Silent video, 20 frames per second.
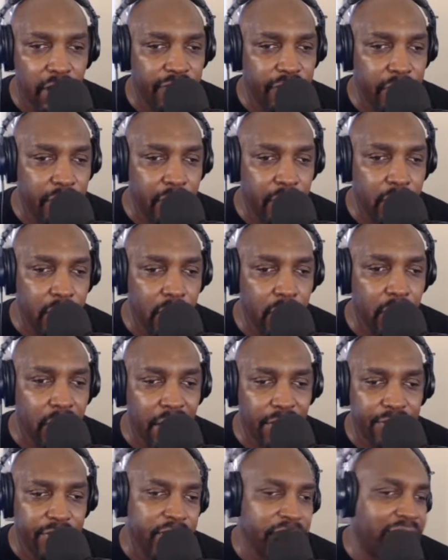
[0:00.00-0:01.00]
there are no
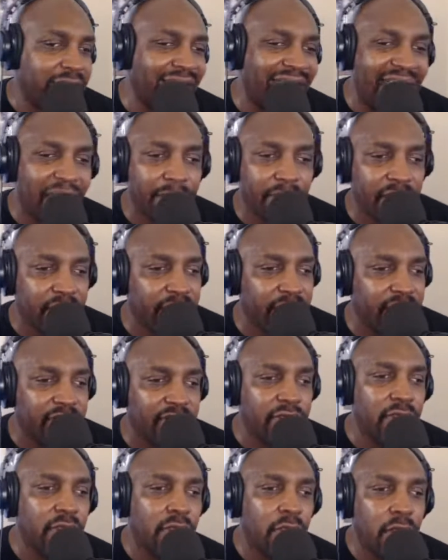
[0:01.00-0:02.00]
other comments,
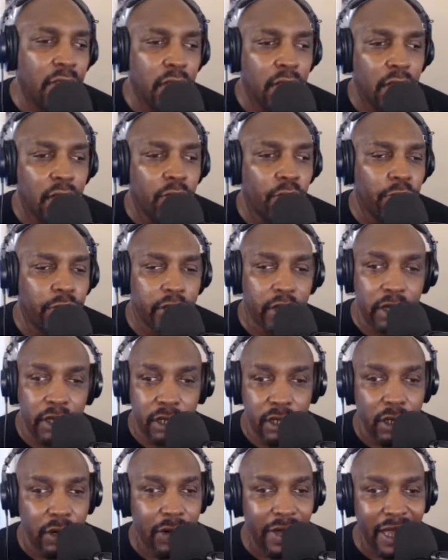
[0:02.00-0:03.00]
we're going to
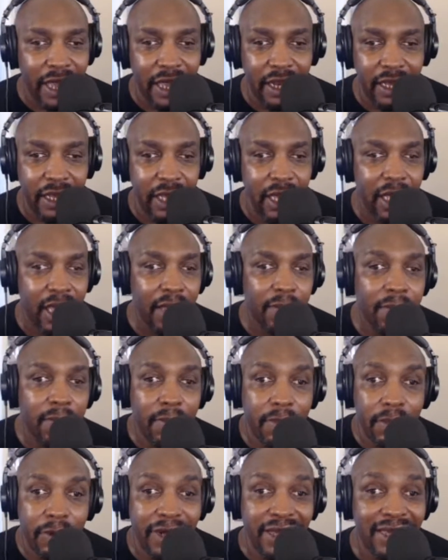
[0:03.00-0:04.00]
go ahead and
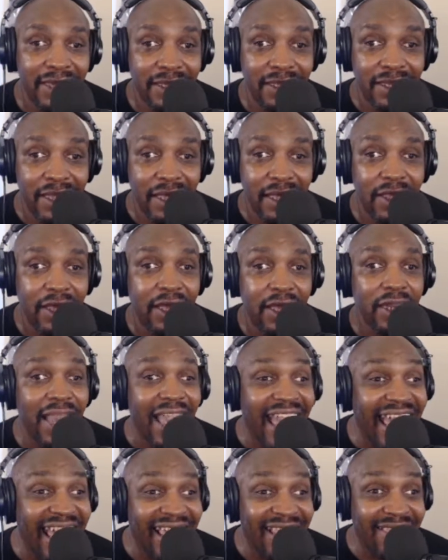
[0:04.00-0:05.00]
bring and
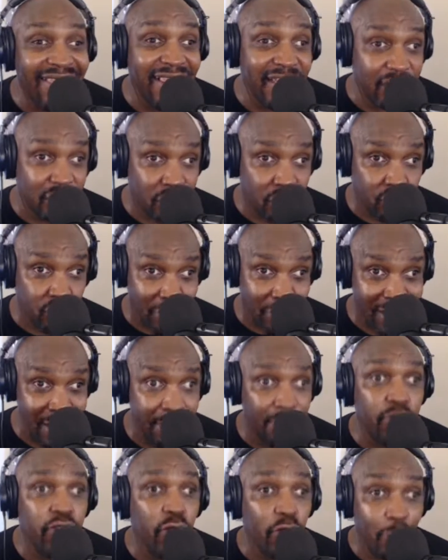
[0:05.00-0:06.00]
end this
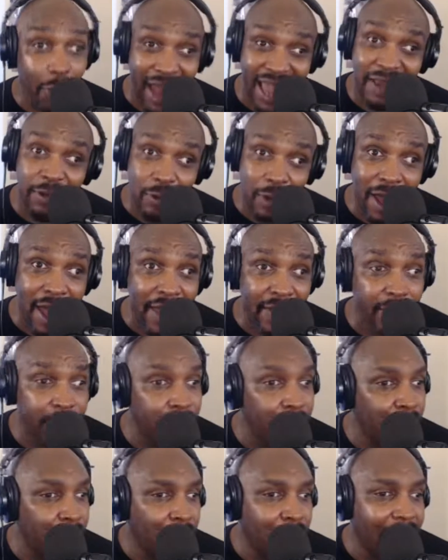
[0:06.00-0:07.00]
stream the right way.
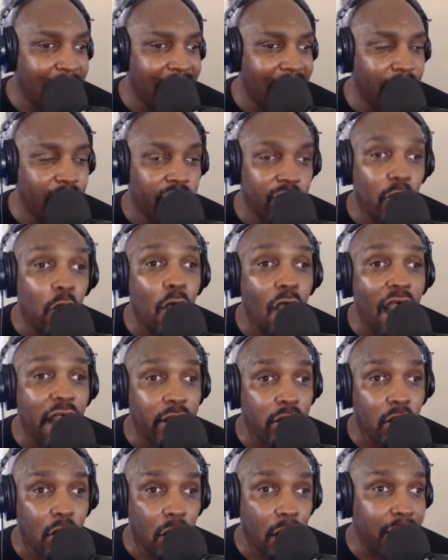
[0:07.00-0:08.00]
And so our
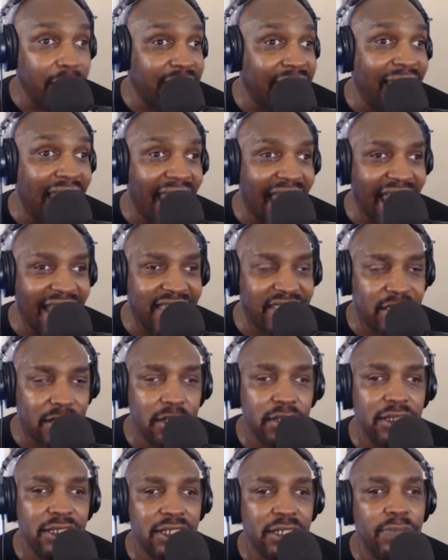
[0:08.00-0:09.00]
call to action
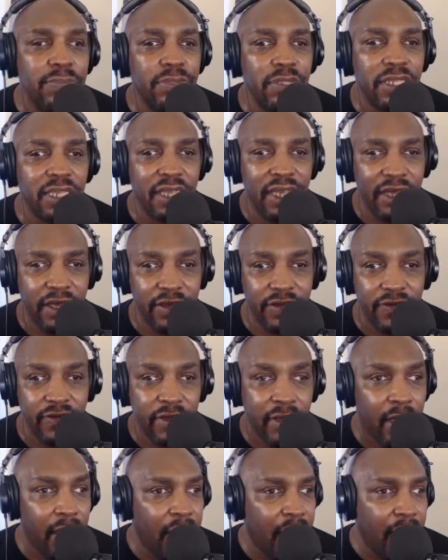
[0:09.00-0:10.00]
simply is,
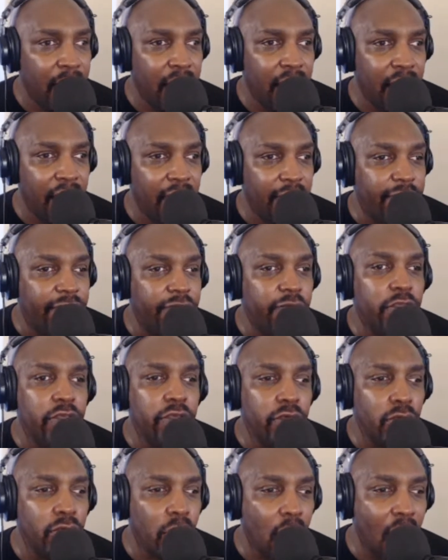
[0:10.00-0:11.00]
if
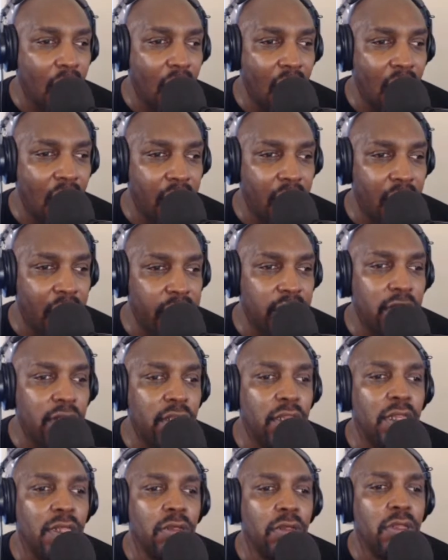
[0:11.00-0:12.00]
you are
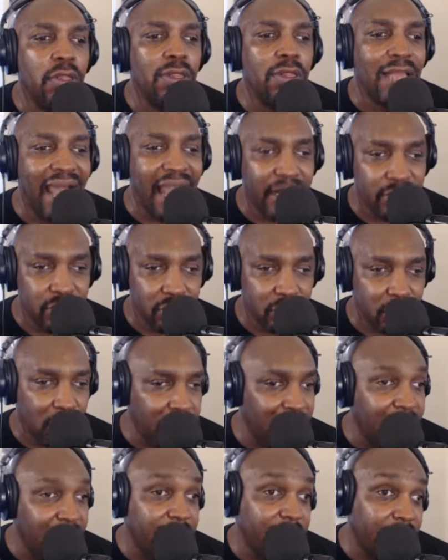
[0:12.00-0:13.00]
live
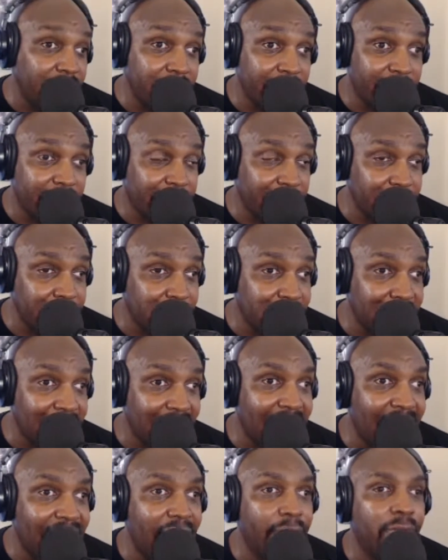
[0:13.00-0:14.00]
streaming for the first
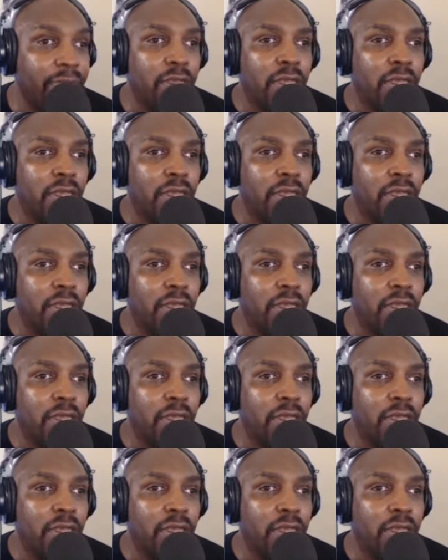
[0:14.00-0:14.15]
time